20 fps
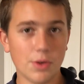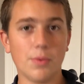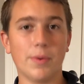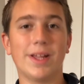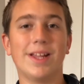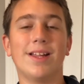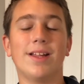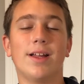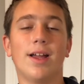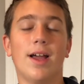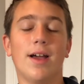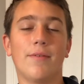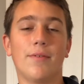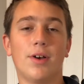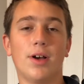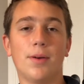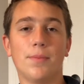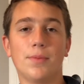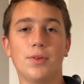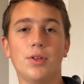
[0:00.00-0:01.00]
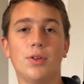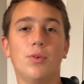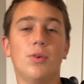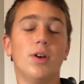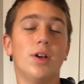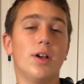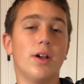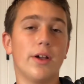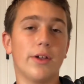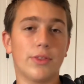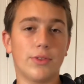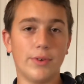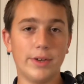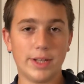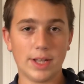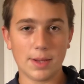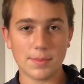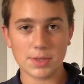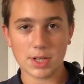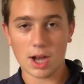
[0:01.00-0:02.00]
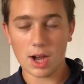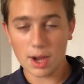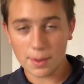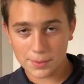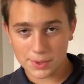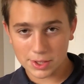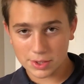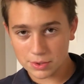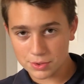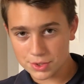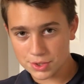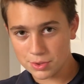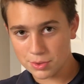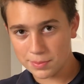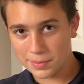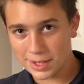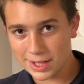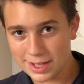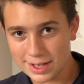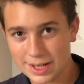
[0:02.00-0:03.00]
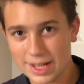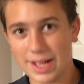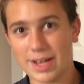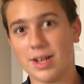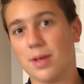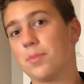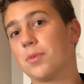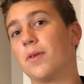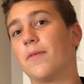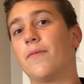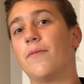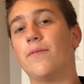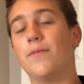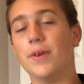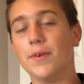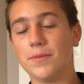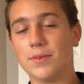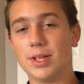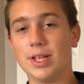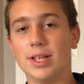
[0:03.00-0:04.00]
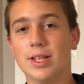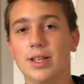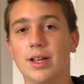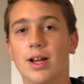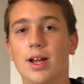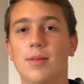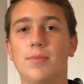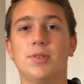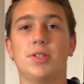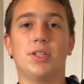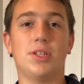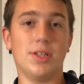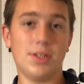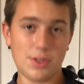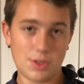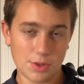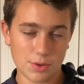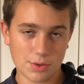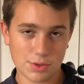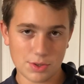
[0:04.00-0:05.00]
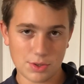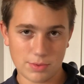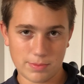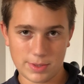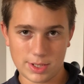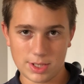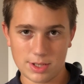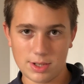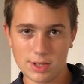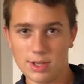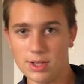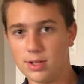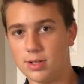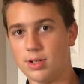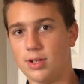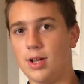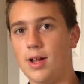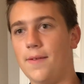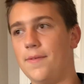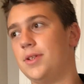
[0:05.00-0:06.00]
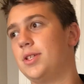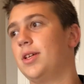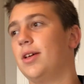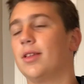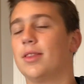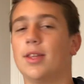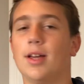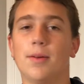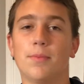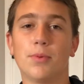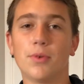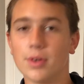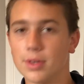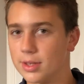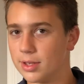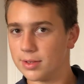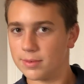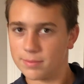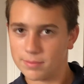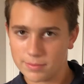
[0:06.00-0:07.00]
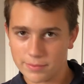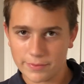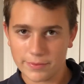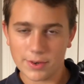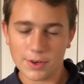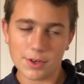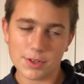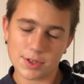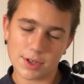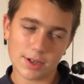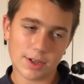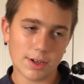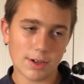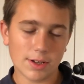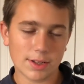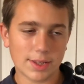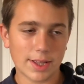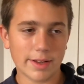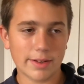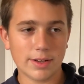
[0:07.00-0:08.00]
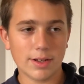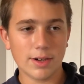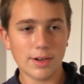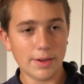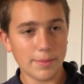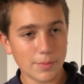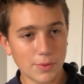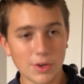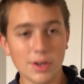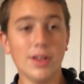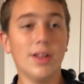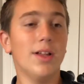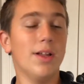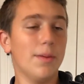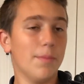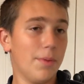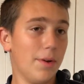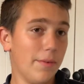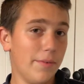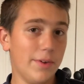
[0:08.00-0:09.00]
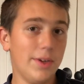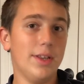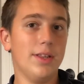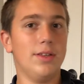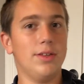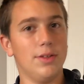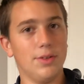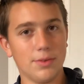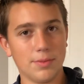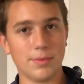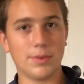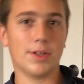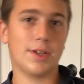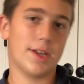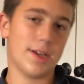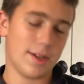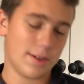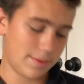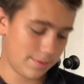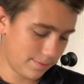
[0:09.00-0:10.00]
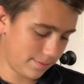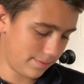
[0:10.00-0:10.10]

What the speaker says: we can have up to 3 times optical zoom in and up to 15 times digital zoom in. Obviously at that point, the photos aren't going to look that good anymore, but if you need to, you can.